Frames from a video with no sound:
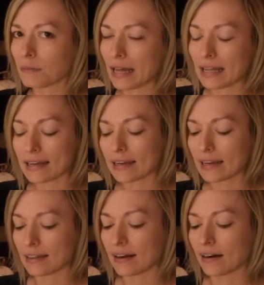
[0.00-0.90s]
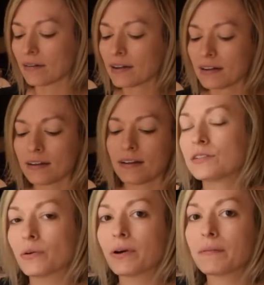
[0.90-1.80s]
my liking there.
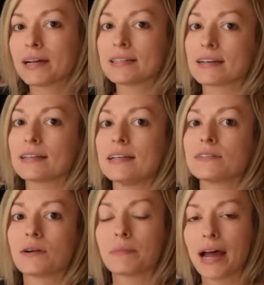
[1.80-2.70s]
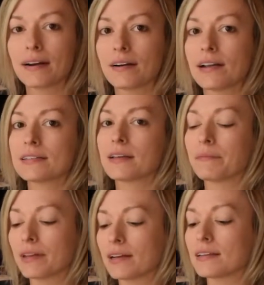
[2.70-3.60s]
So one of my techniques when I'm patterning
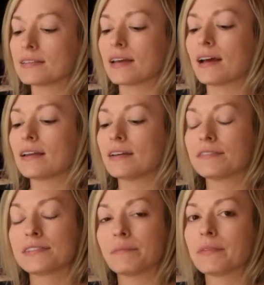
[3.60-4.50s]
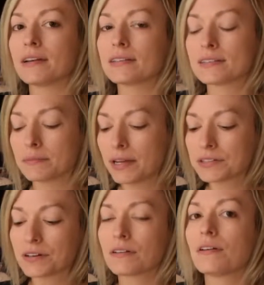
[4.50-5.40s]
something is that if something is
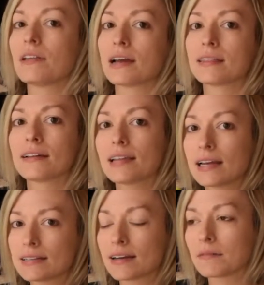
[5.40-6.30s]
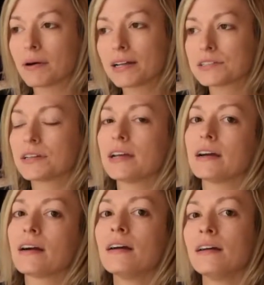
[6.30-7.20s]
symmetrical, like the legs on Matcha
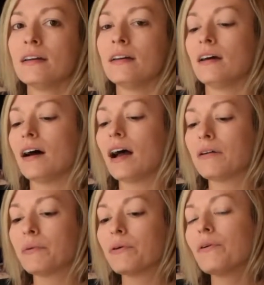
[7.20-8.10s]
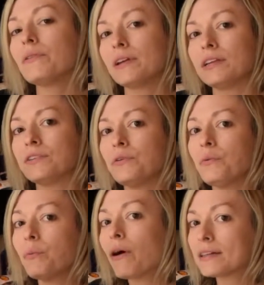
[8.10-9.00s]
here, I will only do
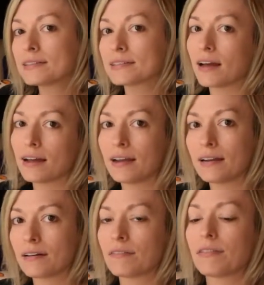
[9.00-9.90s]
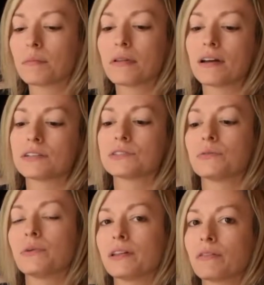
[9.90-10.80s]
one side of the plush
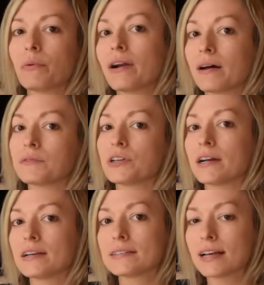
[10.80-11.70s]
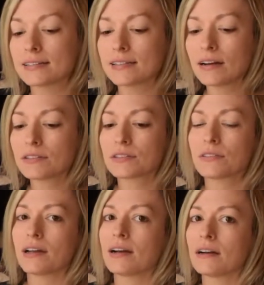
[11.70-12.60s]
with what I'm trying to test out so
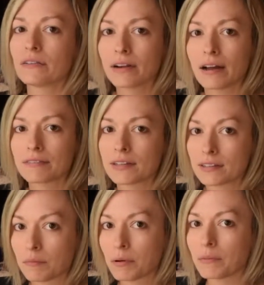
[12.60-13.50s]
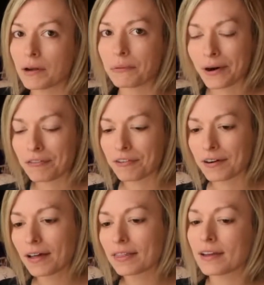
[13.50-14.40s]
that I don't have to double my work for
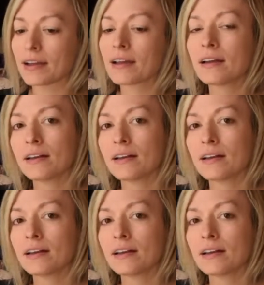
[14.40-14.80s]
nothing.